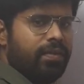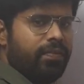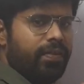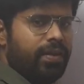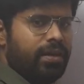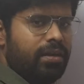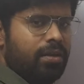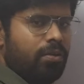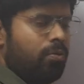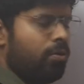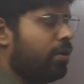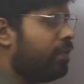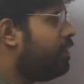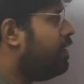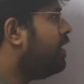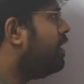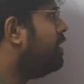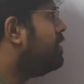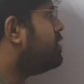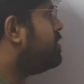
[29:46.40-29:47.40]
Then what are
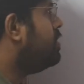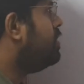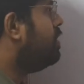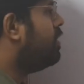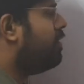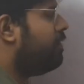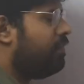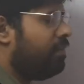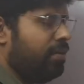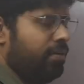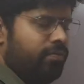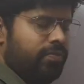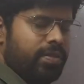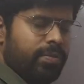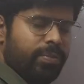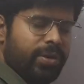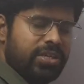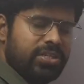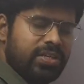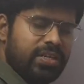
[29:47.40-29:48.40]
the history, uh, if
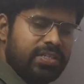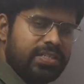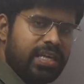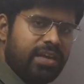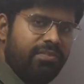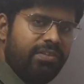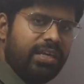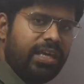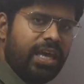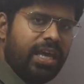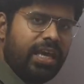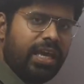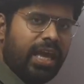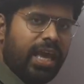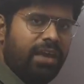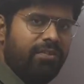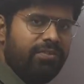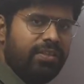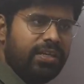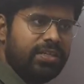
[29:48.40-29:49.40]
the patient is having AK
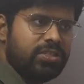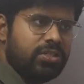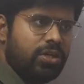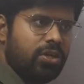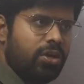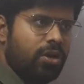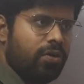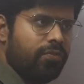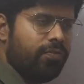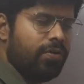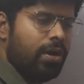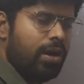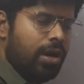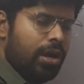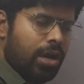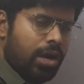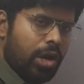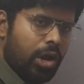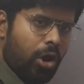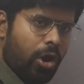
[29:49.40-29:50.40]
with the history of
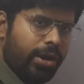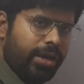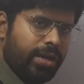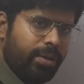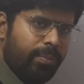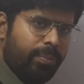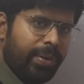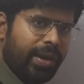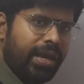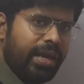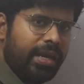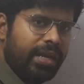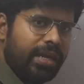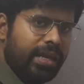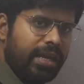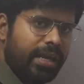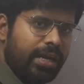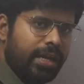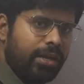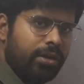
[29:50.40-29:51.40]
loin pain
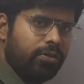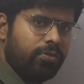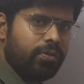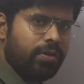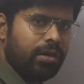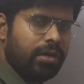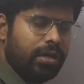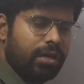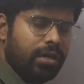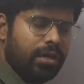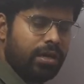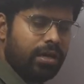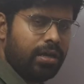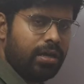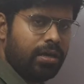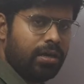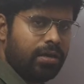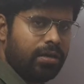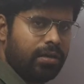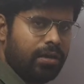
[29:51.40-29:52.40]
relating to the
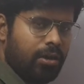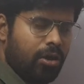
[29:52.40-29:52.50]
uh,